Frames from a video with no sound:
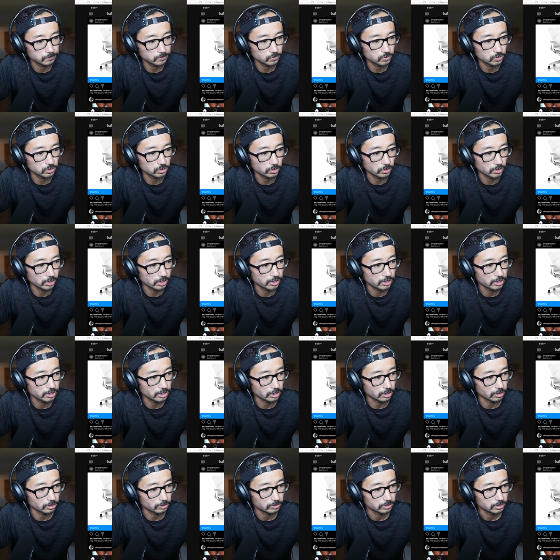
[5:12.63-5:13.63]
So there you
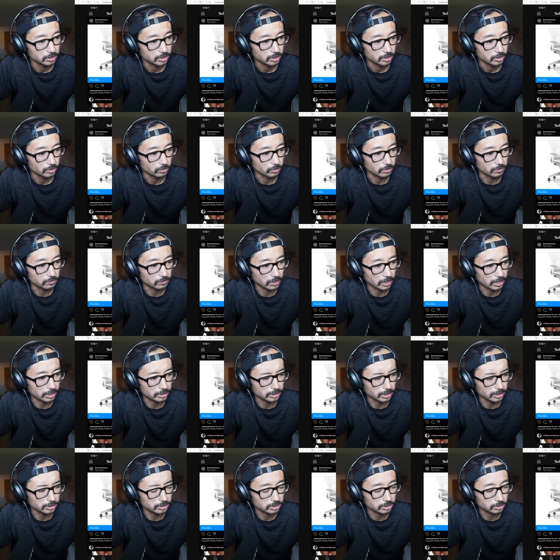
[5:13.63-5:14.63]
go. We've got
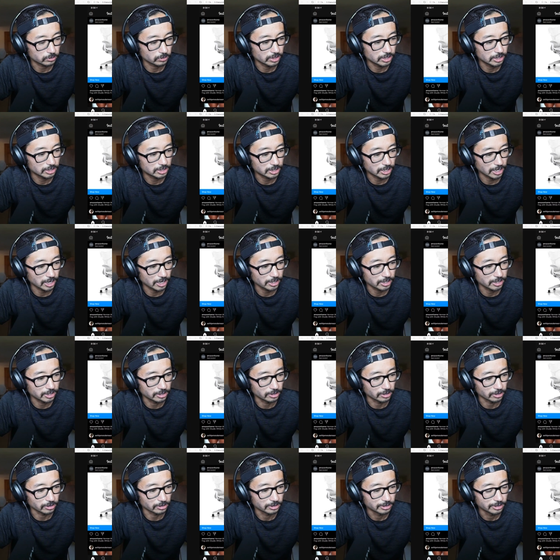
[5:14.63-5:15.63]
a screenshot
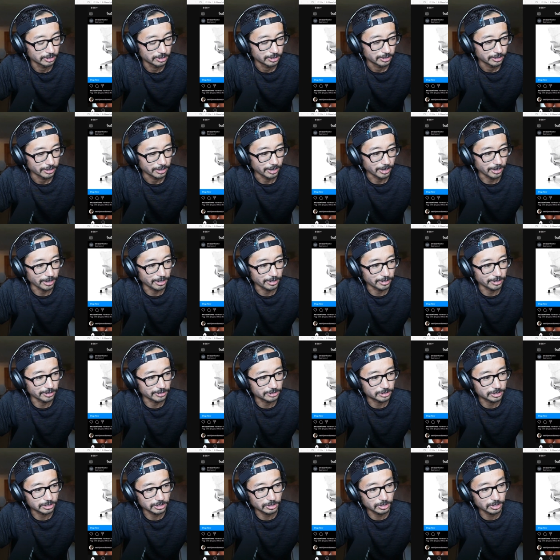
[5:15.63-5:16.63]
here. And
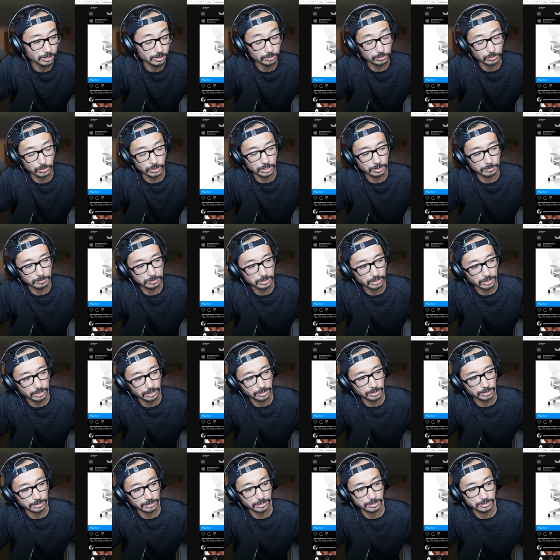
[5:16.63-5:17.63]
see, here's what I'm
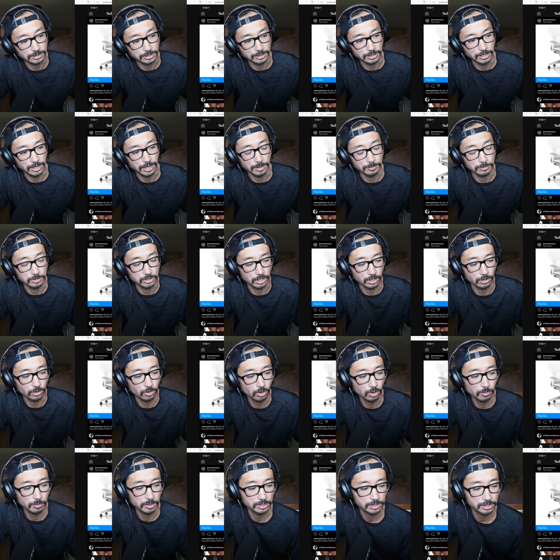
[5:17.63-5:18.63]
saying. Like, it's an Amazon
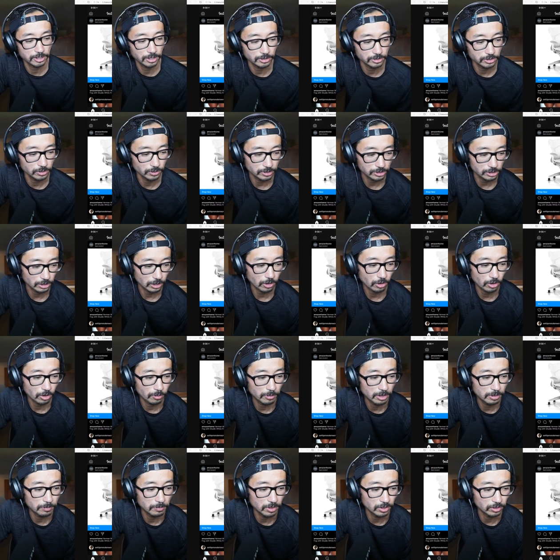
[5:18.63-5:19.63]
home, and it tells you it's a
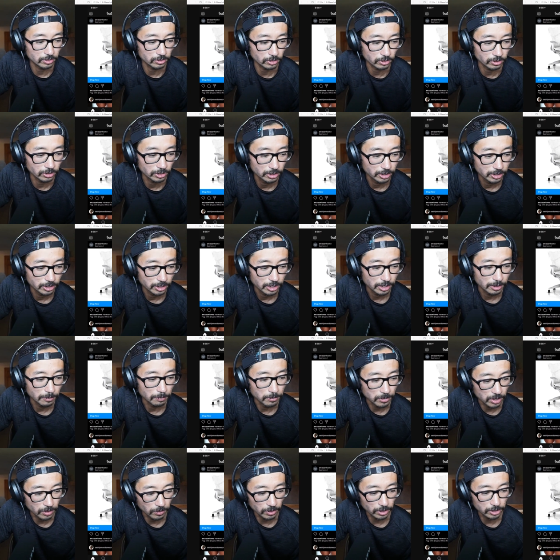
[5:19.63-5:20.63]
Herman Miller
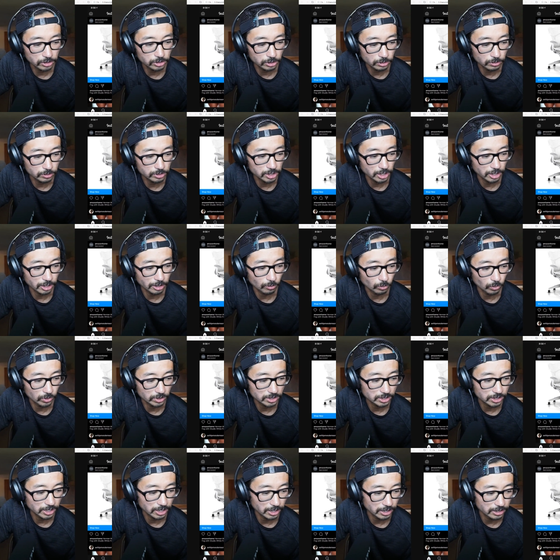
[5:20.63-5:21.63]
Mira 2-chair,
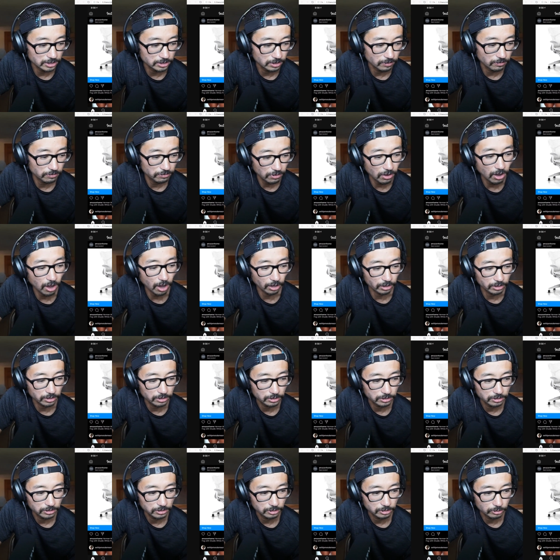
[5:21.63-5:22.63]
1-size fog
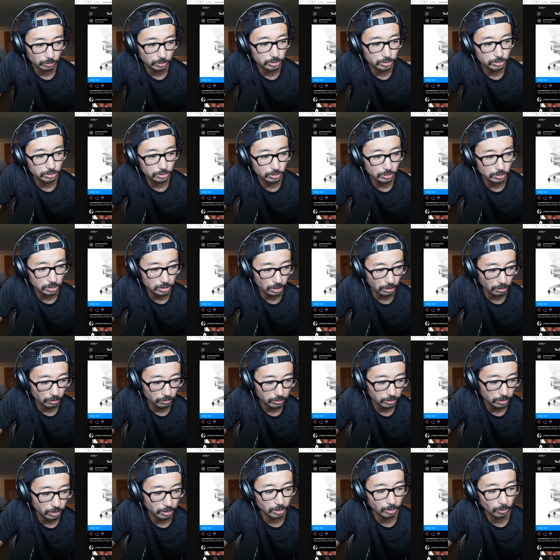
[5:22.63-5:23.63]
with studio
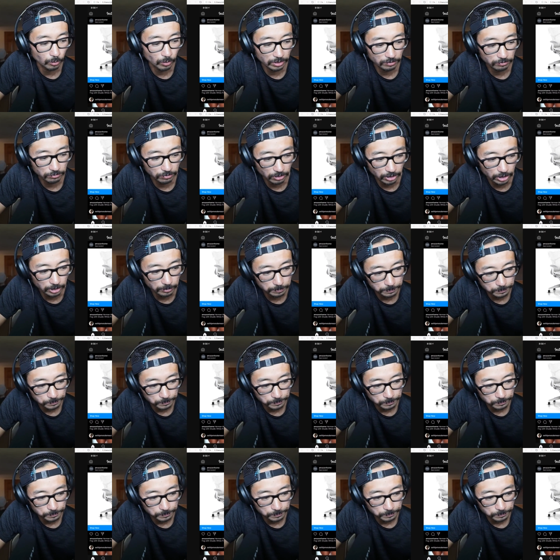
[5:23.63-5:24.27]
on a white frame.